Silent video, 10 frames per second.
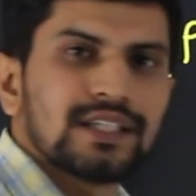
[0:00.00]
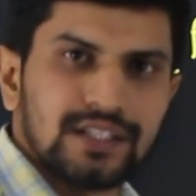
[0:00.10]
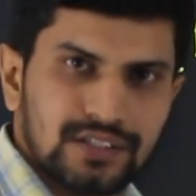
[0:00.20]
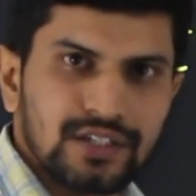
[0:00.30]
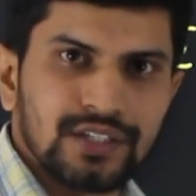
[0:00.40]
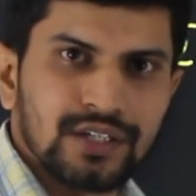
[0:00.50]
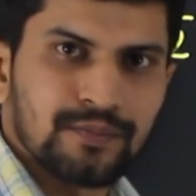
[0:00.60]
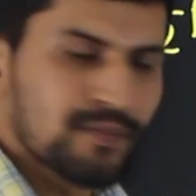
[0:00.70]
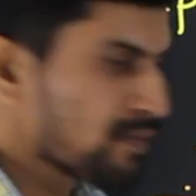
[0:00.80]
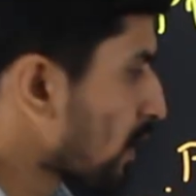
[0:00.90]
in this
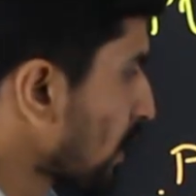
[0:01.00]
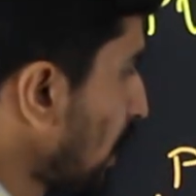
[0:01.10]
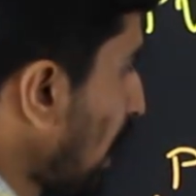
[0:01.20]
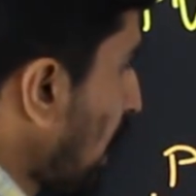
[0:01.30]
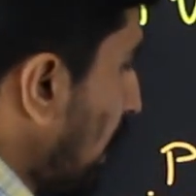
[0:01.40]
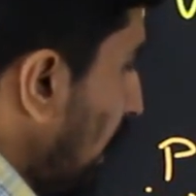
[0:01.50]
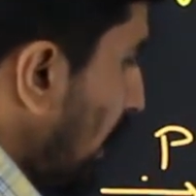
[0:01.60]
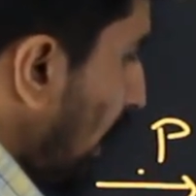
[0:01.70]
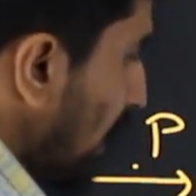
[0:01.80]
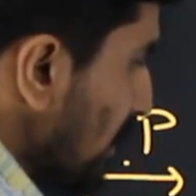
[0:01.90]
region.
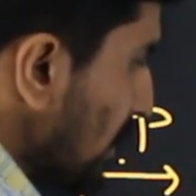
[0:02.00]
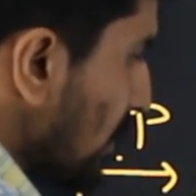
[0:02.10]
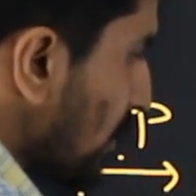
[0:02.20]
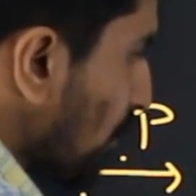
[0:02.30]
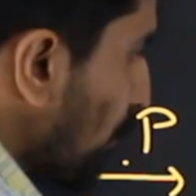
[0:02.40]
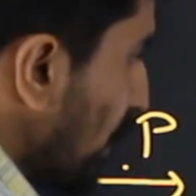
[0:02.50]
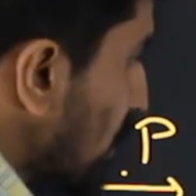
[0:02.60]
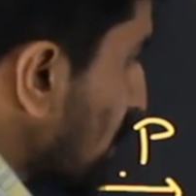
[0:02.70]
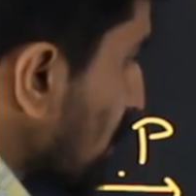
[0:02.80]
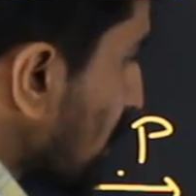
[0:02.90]
As a result of
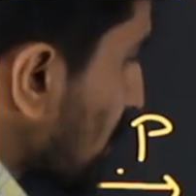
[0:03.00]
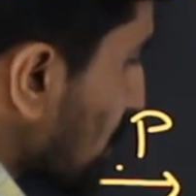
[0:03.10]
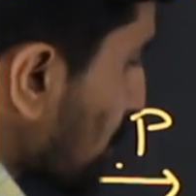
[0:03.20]
which, since the